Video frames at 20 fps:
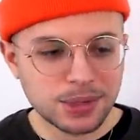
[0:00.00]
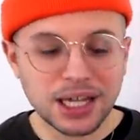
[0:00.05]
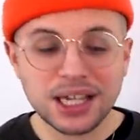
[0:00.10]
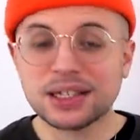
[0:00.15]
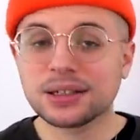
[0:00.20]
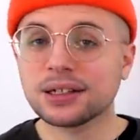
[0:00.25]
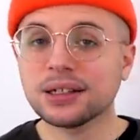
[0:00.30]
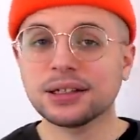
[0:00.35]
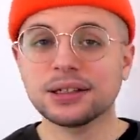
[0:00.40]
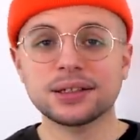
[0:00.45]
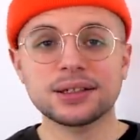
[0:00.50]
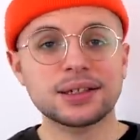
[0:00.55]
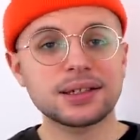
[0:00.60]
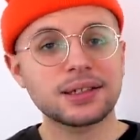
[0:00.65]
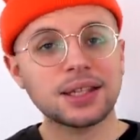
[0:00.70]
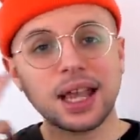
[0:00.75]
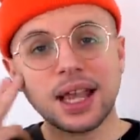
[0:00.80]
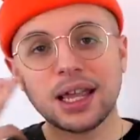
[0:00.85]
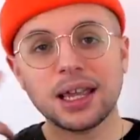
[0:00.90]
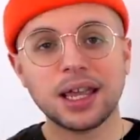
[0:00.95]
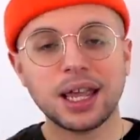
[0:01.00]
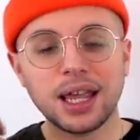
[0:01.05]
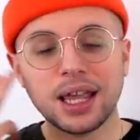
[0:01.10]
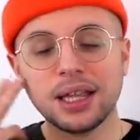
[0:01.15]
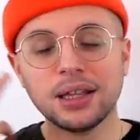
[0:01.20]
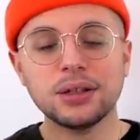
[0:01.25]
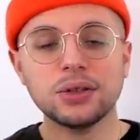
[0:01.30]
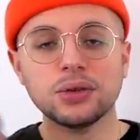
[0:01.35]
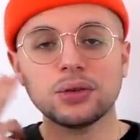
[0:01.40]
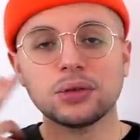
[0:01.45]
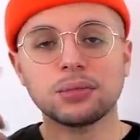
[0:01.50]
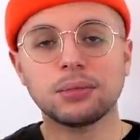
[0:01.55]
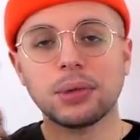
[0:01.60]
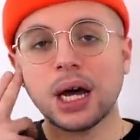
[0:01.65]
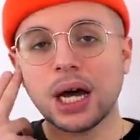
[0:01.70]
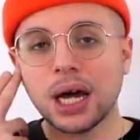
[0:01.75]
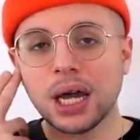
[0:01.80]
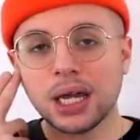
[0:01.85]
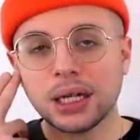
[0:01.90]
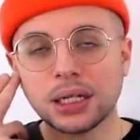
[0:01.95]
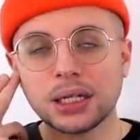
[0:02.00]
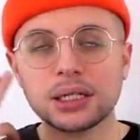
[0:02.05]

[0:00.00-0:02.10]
is gonna stay in your mind,